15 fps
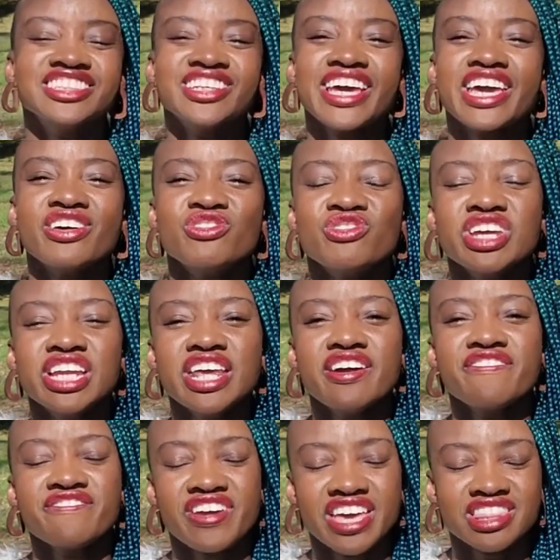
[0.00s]
So it can really
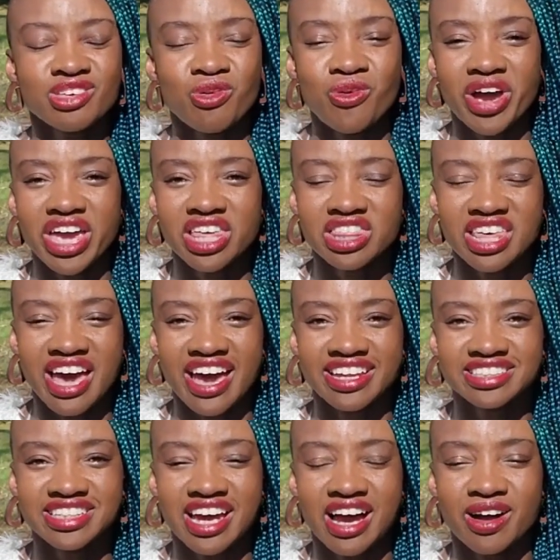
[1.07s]
affect the way
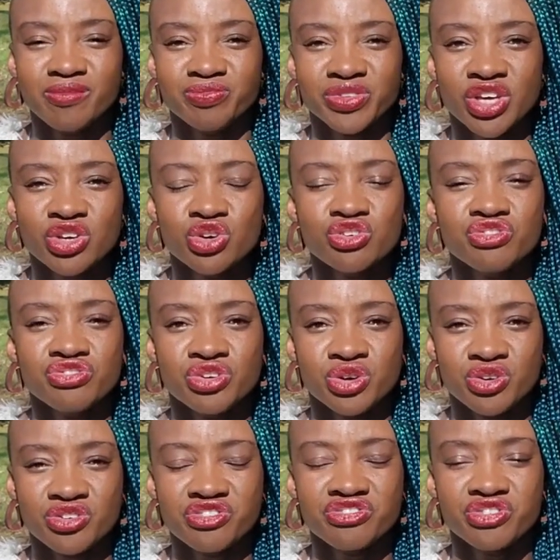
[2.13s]
that um, you
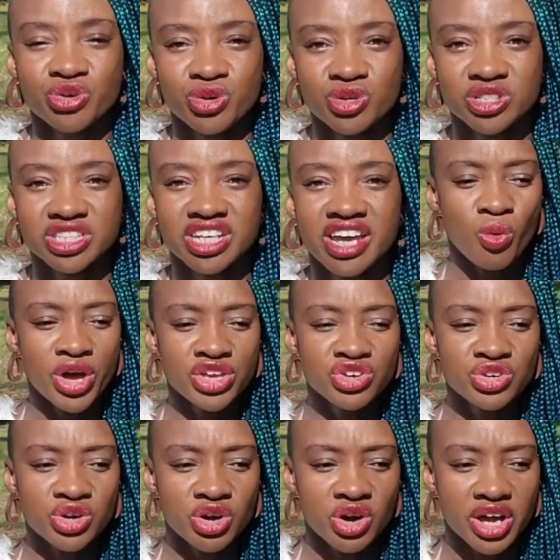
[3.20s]
view food.
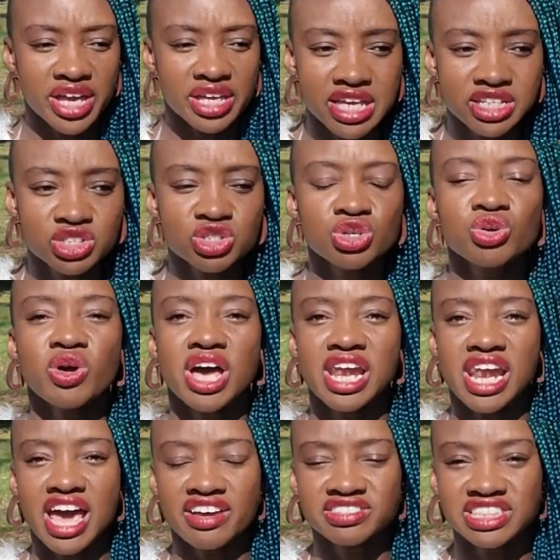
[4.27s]
When you're into
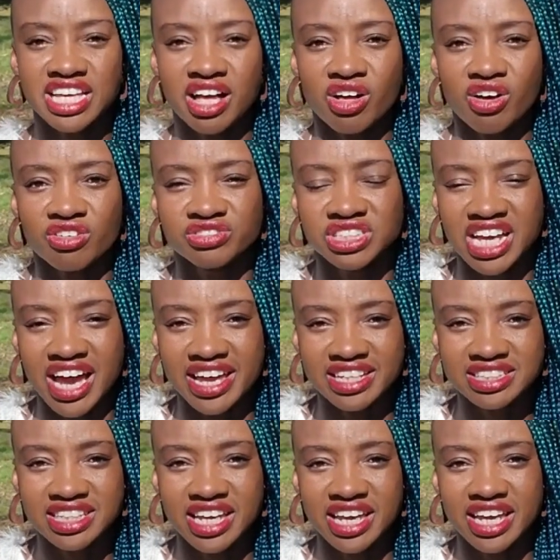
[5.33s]
a lifestyle of
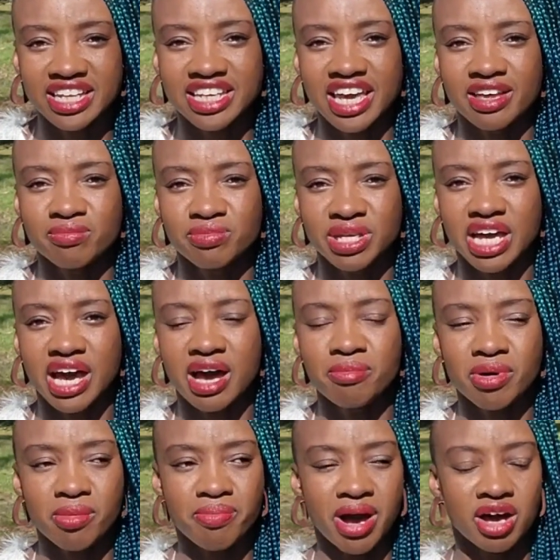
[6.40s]
dieting, it can
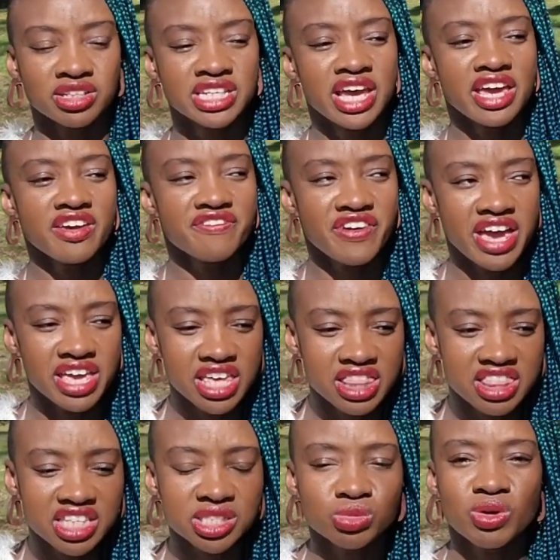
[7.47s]
become about, if I
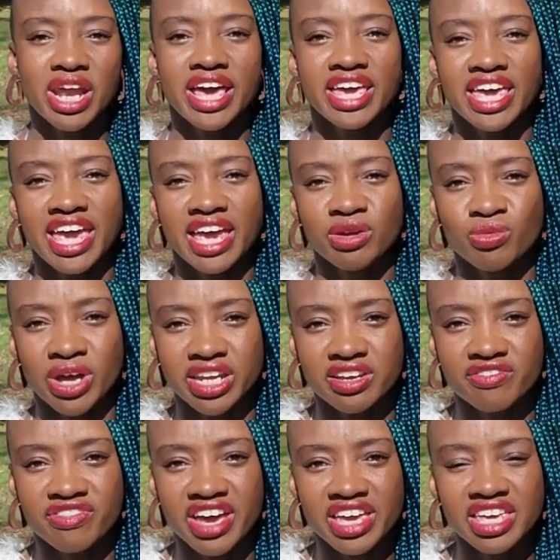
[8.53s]
eat this, will I gain weight?
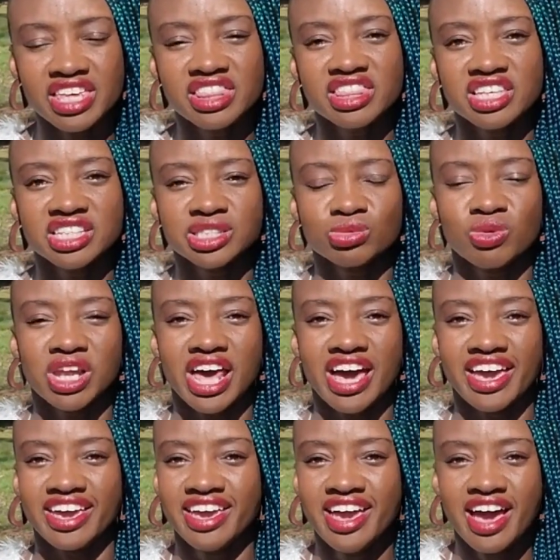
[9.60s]
If I eat this, will
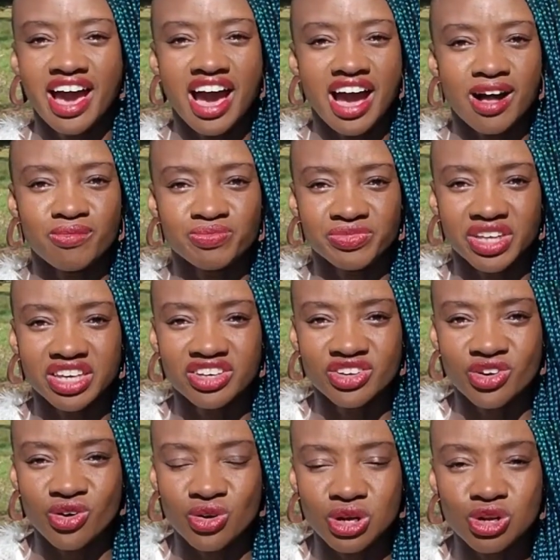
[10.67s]
I, um,
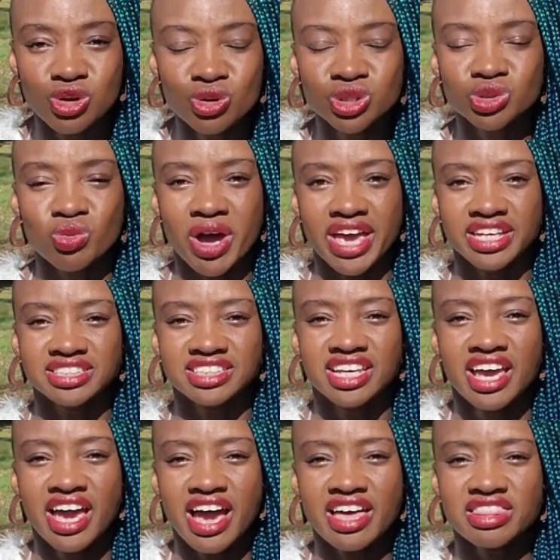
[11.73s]
you know, lose weight?
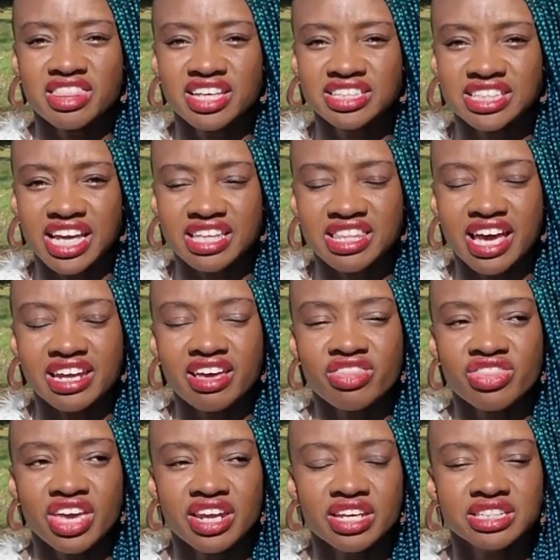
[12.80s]
And things like that.
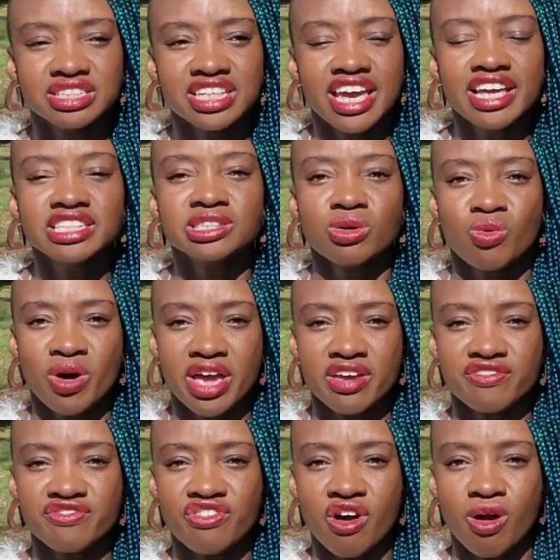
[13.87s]
And then it takes
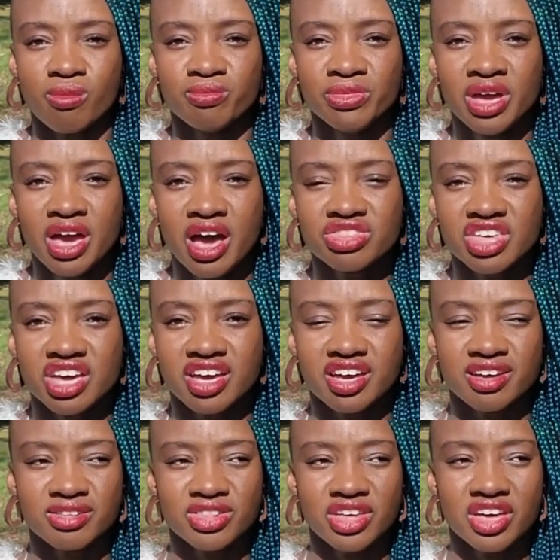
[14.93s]
away from
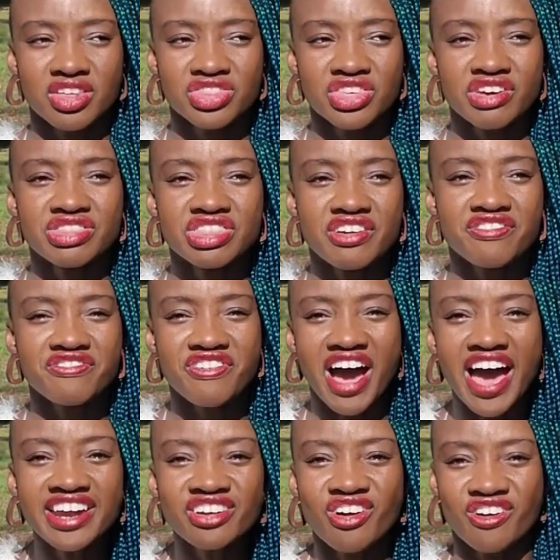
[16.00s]
the The, the
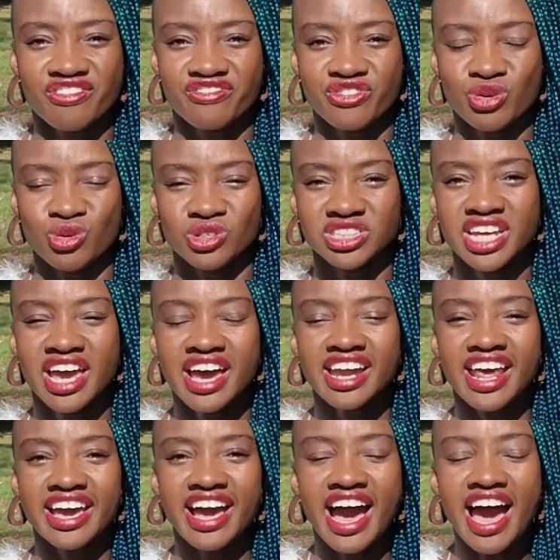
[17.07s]
fun of food.
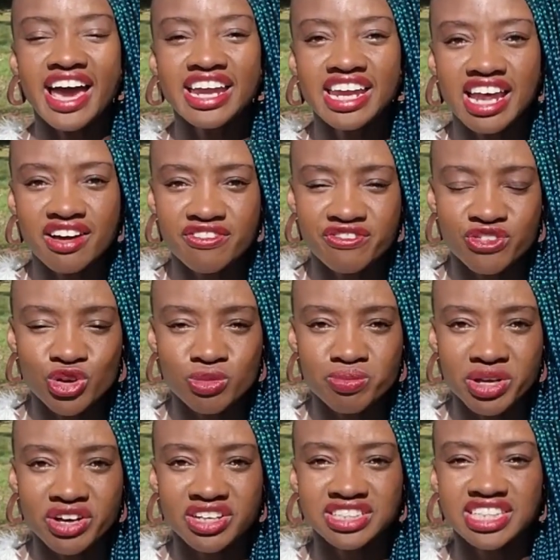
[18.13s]
Like, I love food
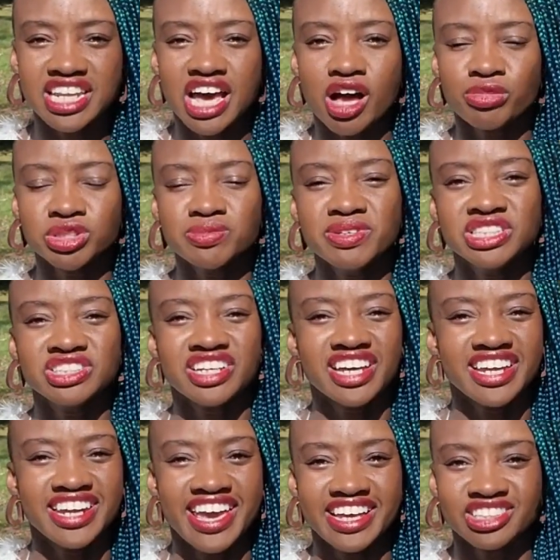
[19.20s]
because it helps me to
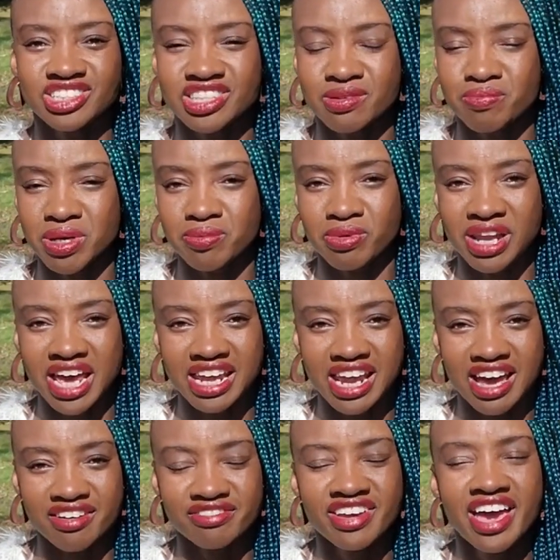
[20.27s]
connect to the people I
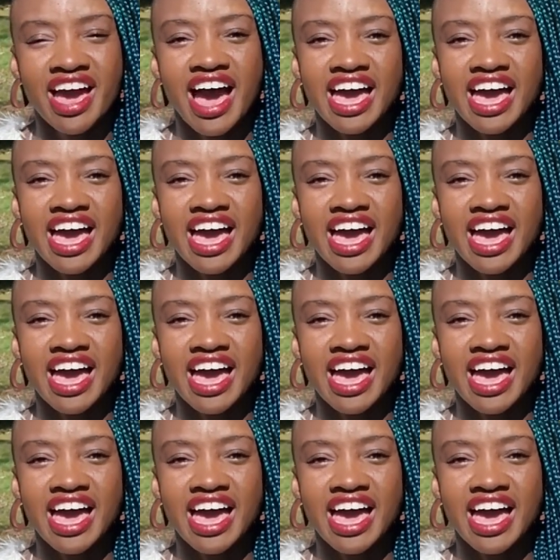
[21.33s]
love.